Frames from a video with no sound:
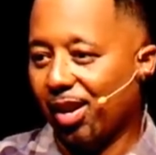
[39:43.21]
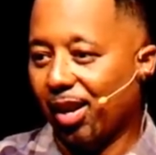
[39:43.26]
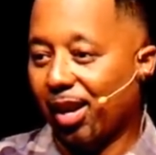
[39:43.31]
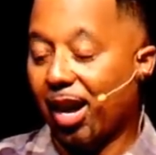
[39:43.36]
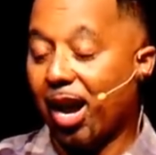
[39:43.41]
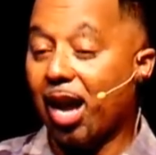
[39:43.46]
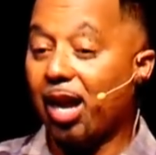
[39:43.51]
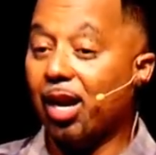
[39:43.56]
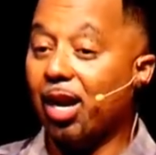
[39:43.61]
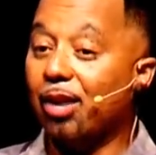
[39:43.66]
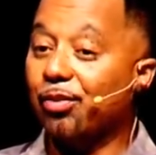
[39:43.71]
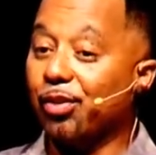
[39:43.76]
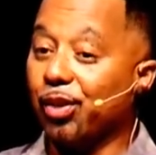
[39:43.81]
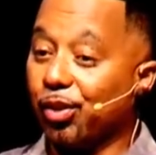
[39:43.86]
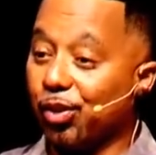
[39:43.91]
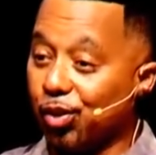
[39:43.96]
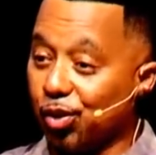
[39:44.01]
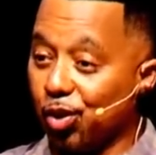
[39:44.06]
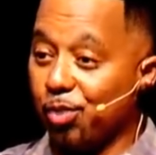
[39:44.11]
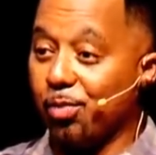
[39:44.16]
God loves us
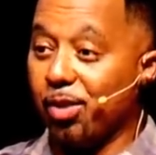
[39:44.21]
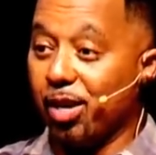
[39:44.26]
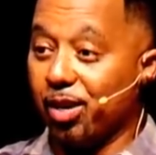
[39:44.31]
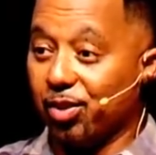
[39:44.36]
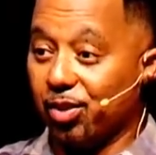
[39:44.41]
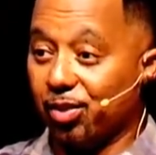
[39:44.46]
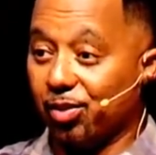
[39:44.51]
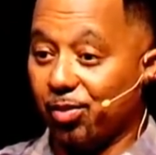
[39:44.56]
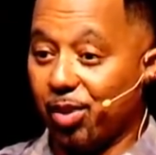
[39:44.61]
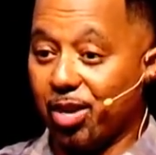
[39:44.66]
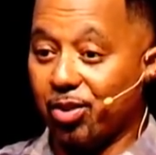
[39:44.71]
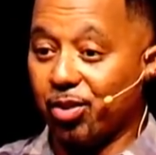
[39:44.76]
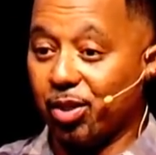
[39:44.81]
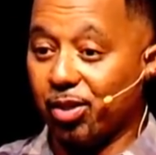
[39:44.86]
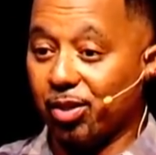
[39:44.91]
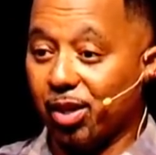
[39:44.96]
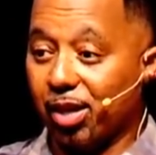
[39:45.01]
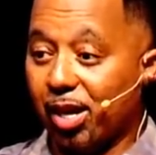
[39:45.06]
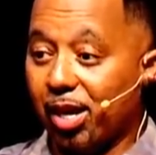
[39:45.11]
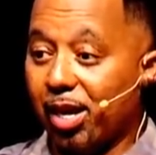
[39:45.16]
so much. Watch
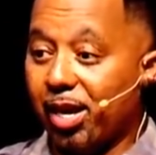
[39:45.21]
this.